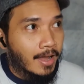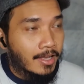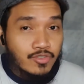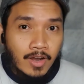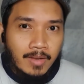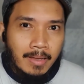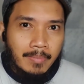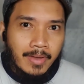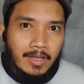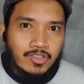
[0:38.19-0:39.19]
I tried my
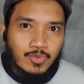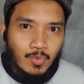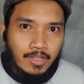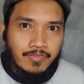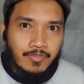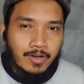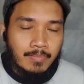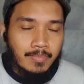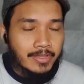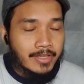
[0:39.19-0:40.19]
best to wait for it,
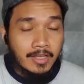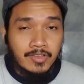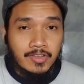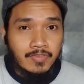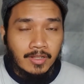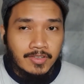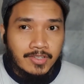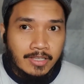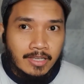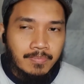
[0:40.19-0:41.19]
but then I just fell
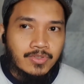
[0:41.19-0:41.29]
asleep.